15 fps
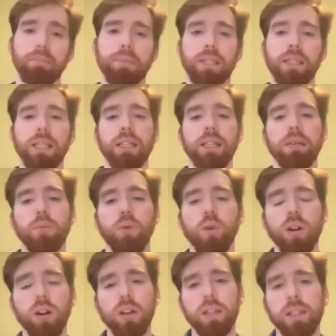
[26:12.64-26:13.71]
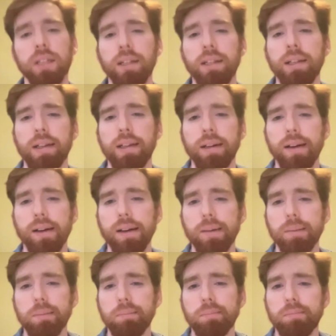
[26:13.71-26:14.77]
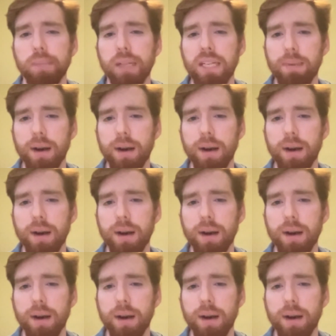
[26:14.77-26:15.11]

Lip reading: being the more media